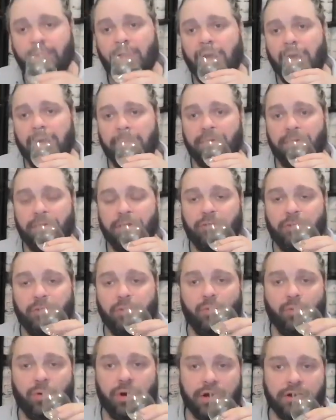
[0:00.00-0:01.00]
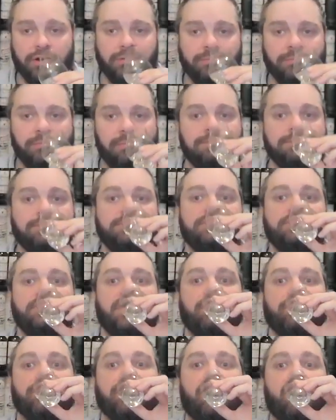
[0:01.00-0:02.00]
Hypernova with water.
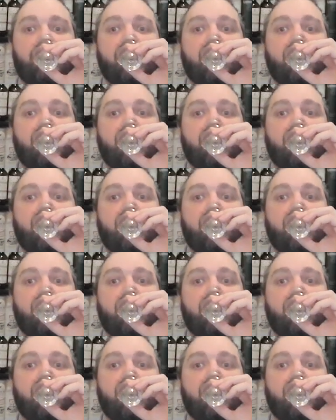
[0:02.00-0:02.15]
Down we go.